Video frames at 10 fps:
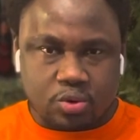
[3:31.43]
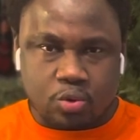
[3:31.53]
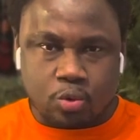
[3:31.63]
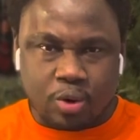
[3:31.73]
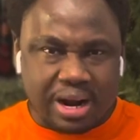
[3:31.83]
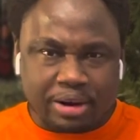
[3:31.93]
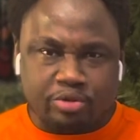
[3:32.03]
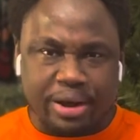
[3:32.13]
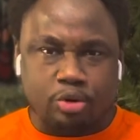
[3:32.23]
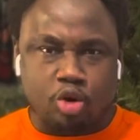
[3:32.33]
What am I
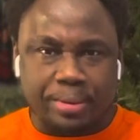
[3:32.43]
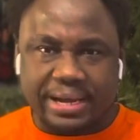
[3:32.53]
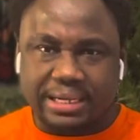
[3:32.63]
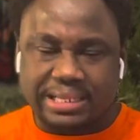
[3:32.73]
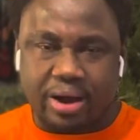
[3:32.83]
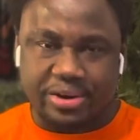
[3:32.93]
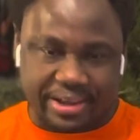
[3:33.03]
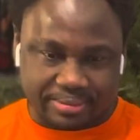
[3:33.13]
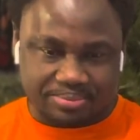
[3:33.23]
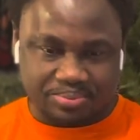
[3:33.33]
trying to communicate out
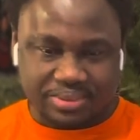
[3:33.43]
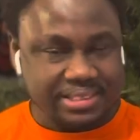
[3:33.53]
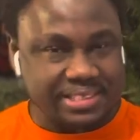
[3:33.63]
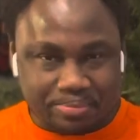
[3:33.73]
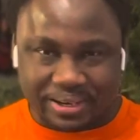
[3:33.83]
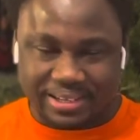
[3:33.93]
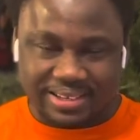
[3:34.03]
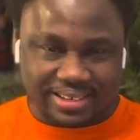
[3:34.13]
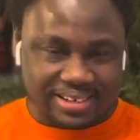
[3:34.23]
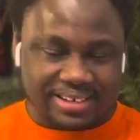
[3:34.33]
here? Simply,
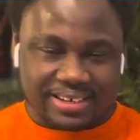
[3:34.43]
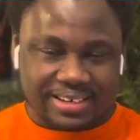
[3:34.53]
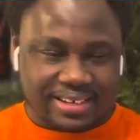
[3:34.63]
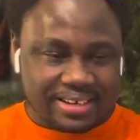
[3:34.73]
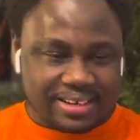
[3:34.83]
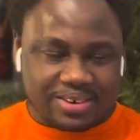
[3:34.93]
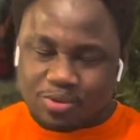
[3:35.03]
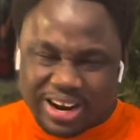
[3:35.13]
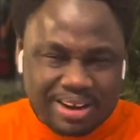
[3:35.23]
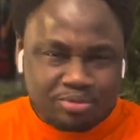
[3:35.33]

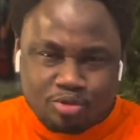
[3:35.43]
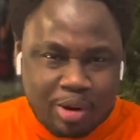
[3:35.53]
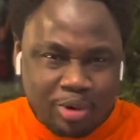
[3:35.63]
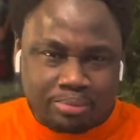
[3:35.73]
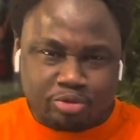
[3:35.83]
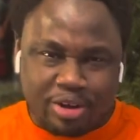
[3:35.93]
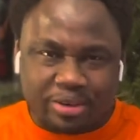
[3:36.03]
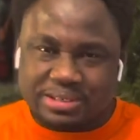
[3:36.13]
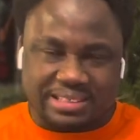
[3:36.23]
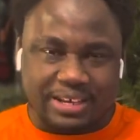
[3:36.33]
what I'm what, what I'm trying
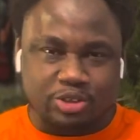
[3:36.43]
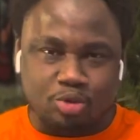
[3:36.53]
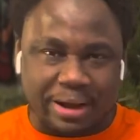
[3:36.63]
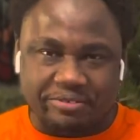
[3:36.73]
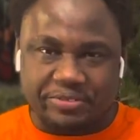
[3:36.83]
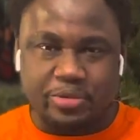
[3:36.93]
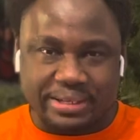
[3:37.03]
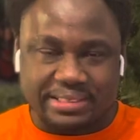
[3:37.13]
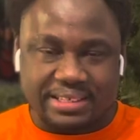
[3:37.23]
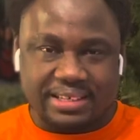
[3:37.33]
to say to my
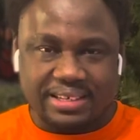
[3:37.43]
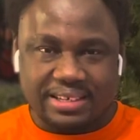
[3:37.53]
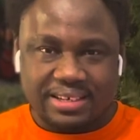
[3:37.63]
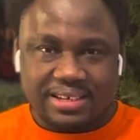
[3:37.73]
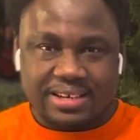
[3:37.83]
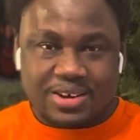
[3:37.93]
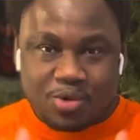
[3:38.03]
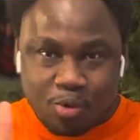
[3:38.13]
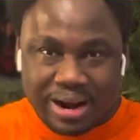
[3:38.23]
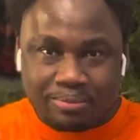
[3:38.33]
viewers,
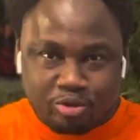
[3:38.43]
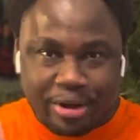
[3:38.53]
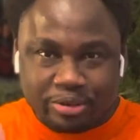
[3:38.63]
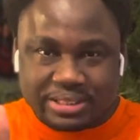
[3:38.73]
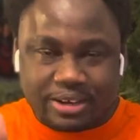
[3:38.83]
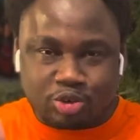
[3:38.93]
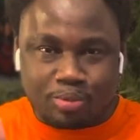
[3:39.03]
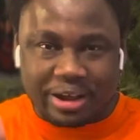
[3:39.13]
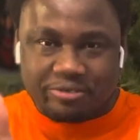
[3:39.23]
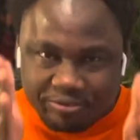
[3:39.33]
what I'm trying to say to
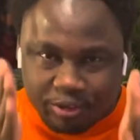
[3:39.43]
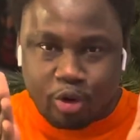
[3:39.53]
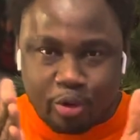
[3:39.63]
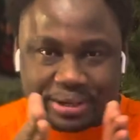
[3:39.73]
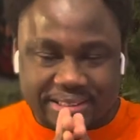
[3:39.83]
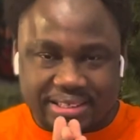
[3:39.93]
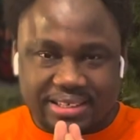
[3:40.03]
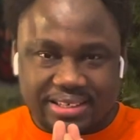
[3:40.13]
my followers,